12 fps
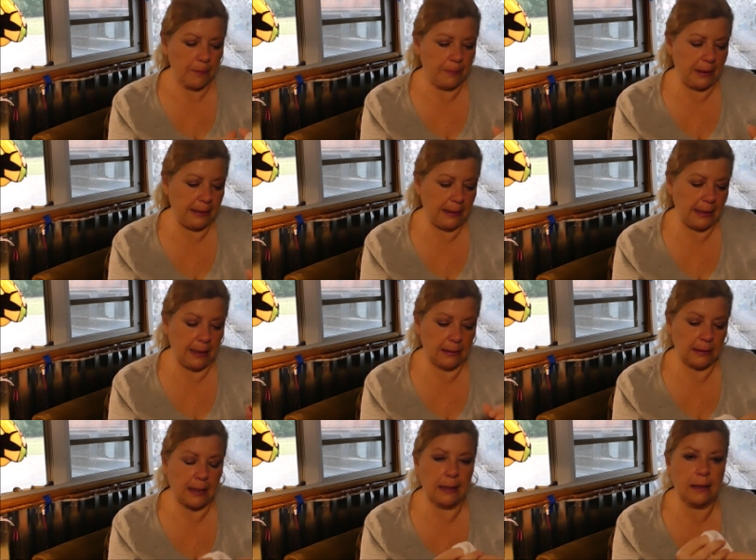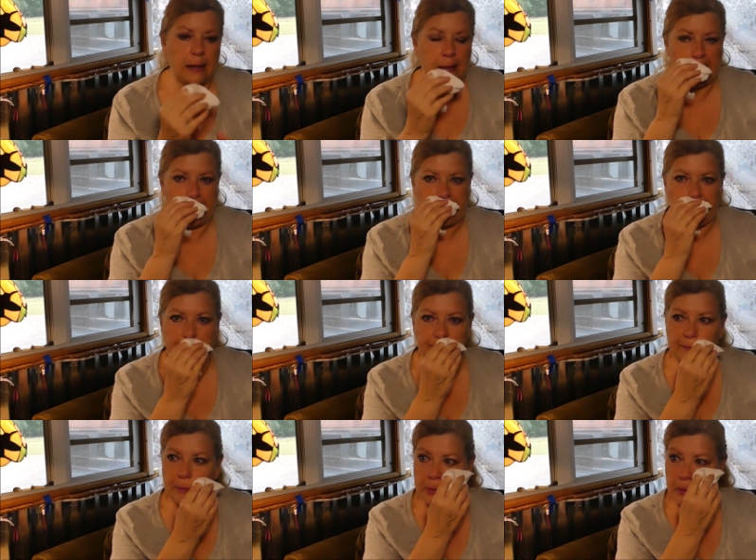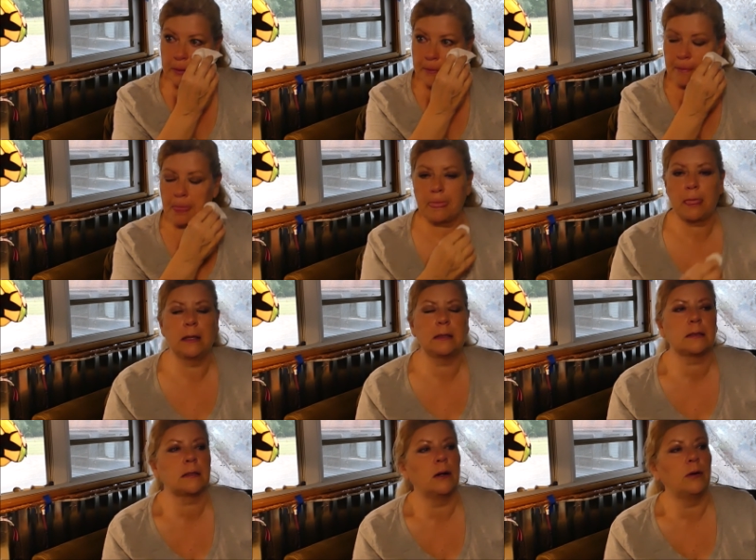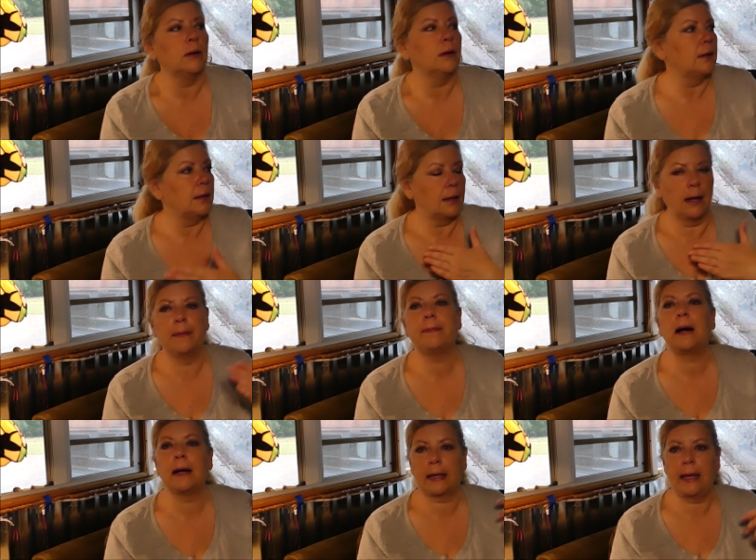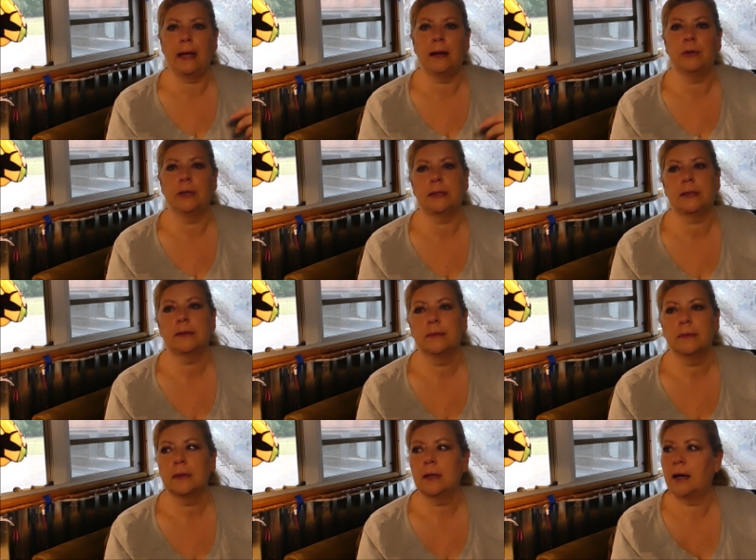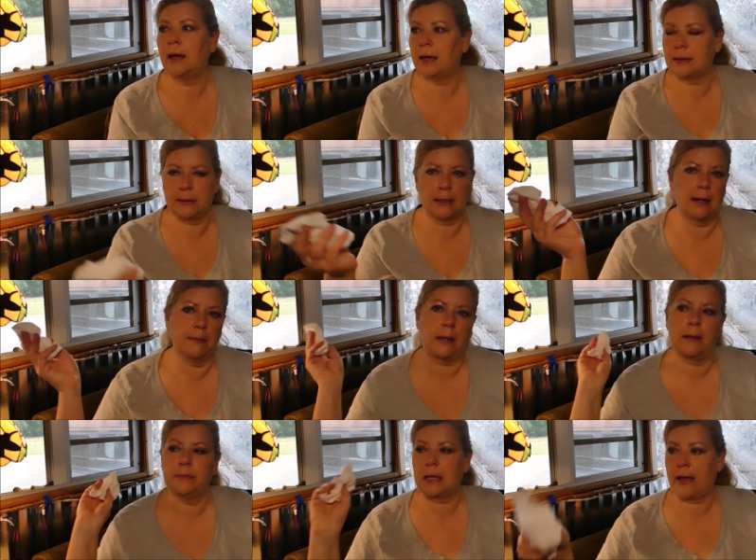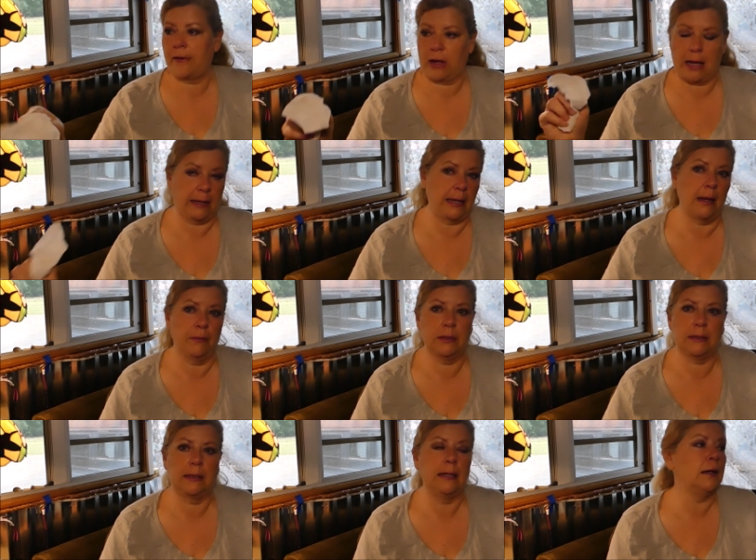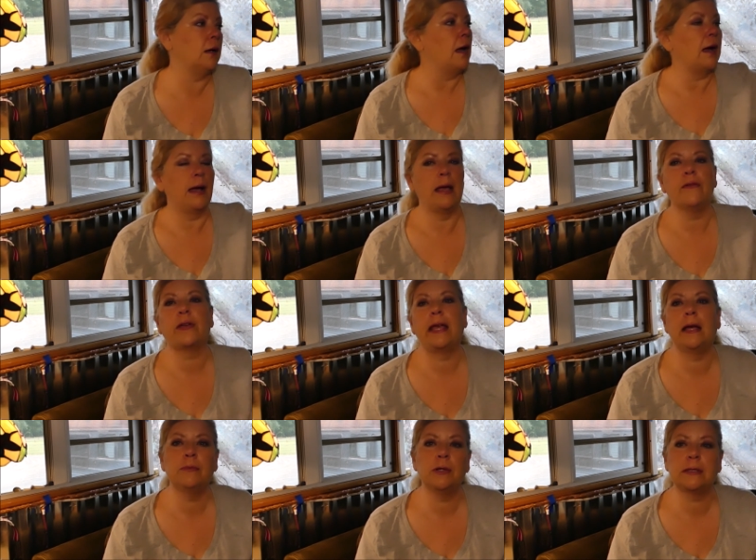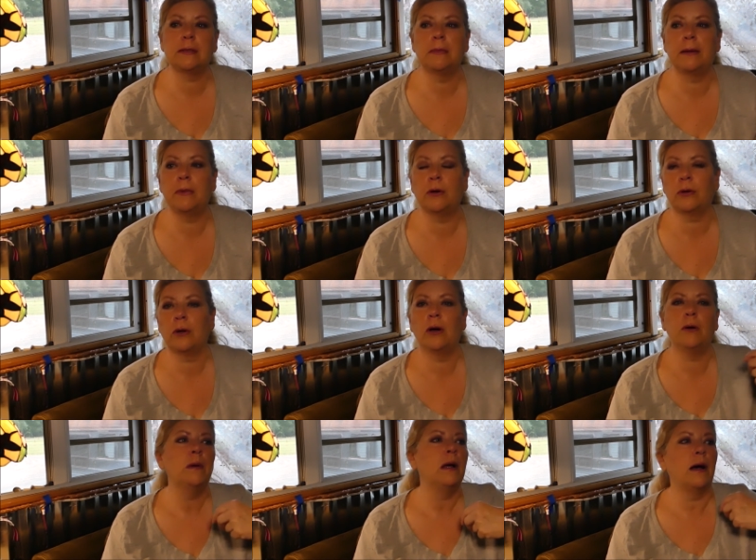But yet I got uncomfortable, so I bought cameras. And I set up cameras. I have got cameras in here. I have cameras in my motorhome.